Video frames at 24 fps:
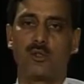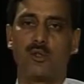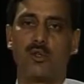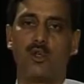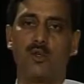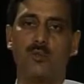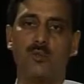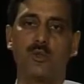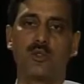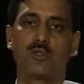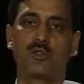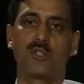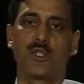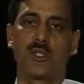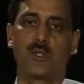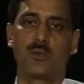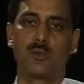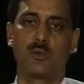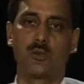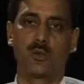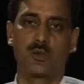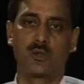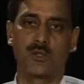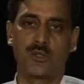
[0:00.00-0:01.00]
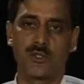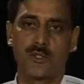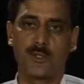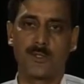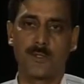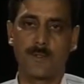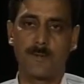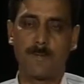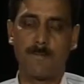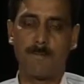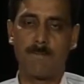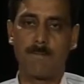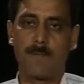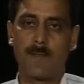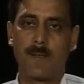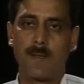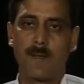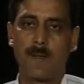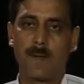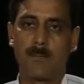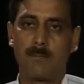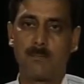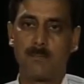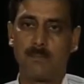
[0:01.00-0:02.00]
homozygotes
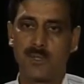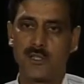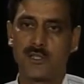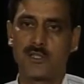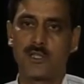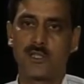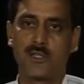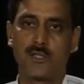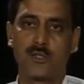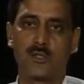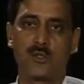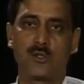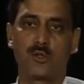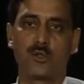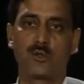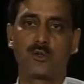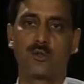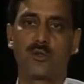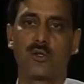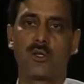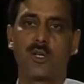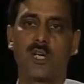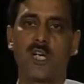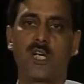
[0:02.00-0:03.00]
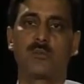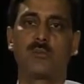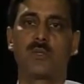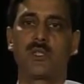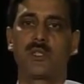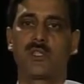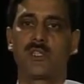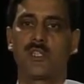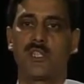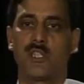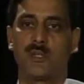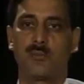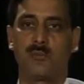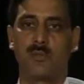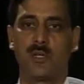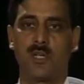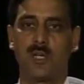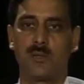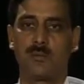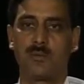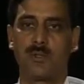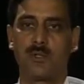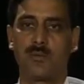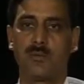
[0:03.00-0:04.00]
basically show normal type
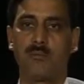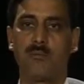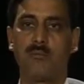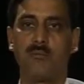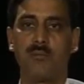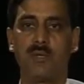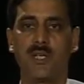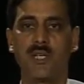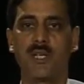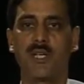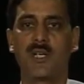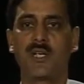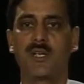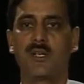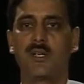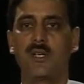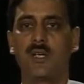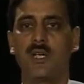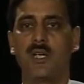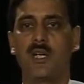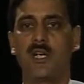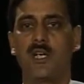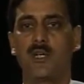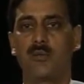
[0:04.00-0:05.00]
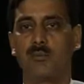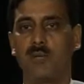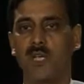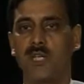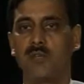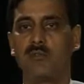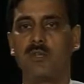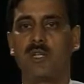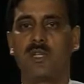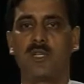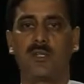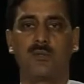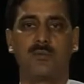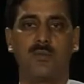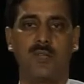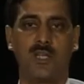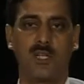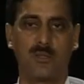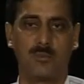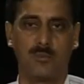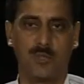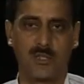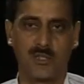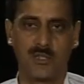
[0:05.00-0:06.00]
of pairing and bivalent
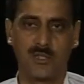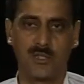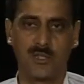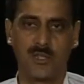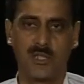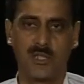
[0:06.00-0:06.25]
formation,